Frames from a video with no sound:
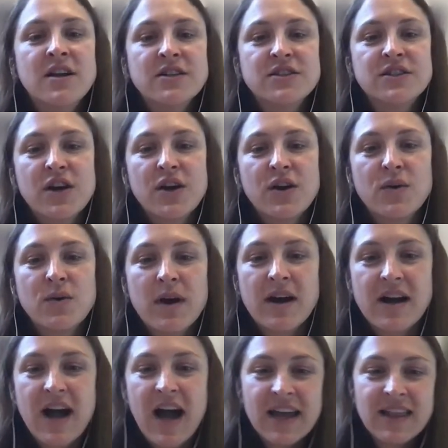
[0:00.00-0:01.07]
So
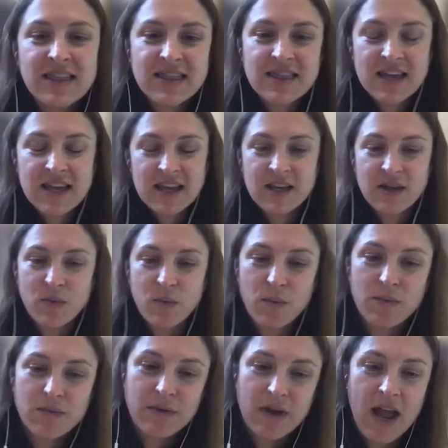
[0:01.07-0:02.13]
I think,
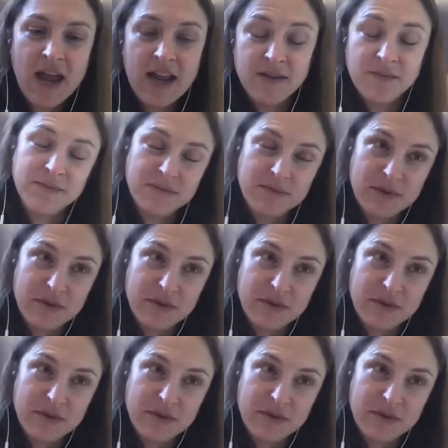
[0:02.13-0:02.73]
and